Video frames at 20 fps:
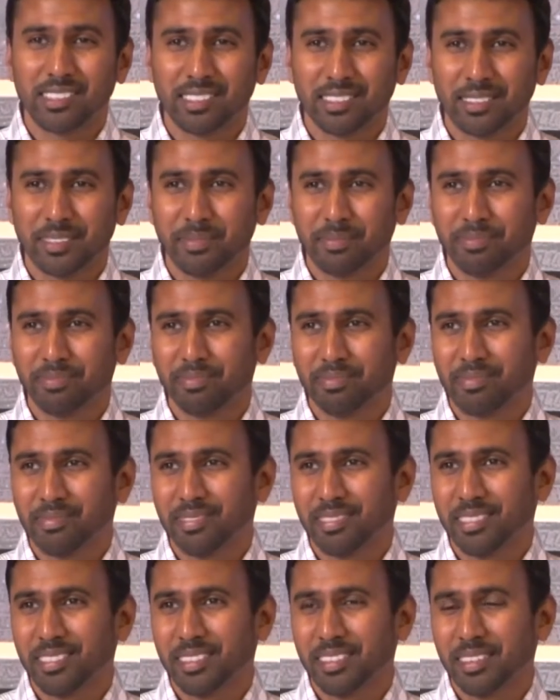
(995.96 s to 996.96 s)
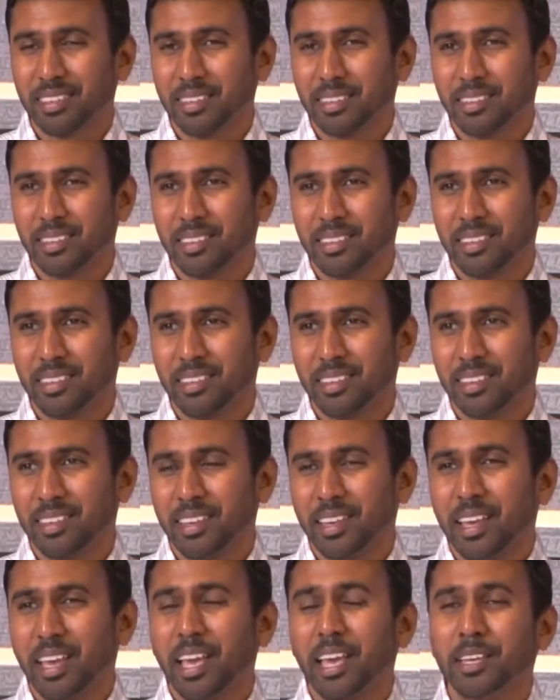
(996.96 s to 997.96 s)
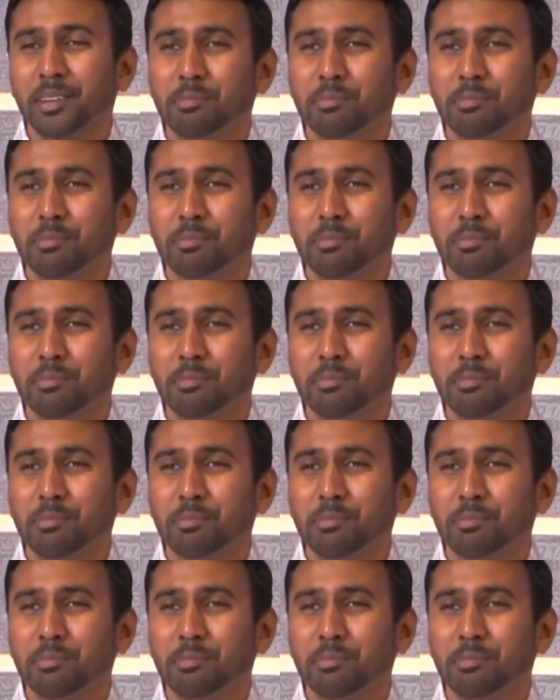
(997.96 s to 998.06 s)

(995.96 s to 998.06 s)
That's right. Thank you, Lord.